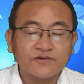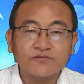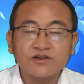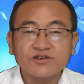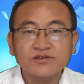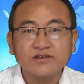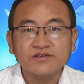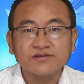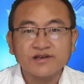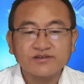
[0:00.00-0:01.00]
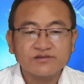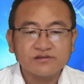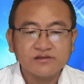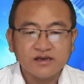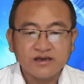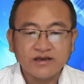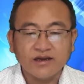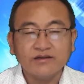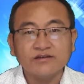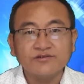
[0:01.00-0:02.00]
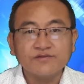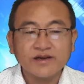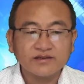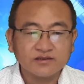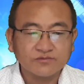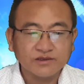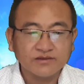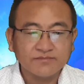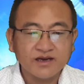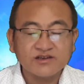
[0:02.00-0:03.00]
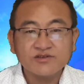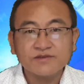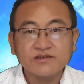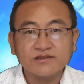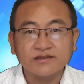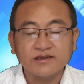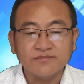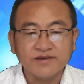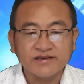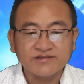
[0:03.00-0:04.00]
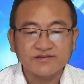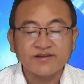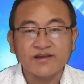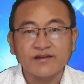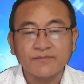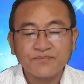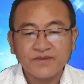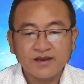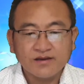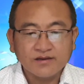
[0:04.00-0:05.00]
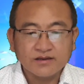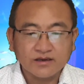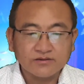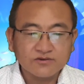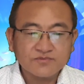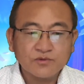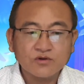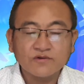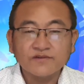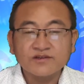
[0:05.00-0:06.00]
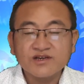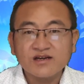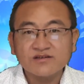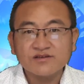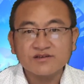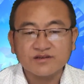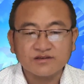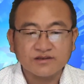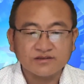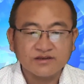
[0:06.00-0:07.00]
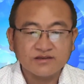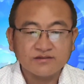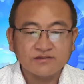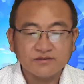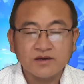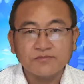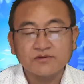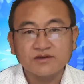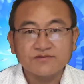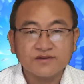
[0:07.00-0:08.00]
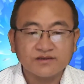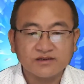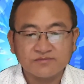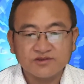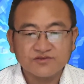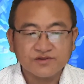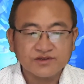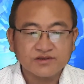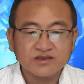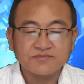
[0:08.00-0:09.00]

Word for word: Foundation International and interacted with the management and inmates there. Kikheto spoke of the challenges that Dimapur District Administration is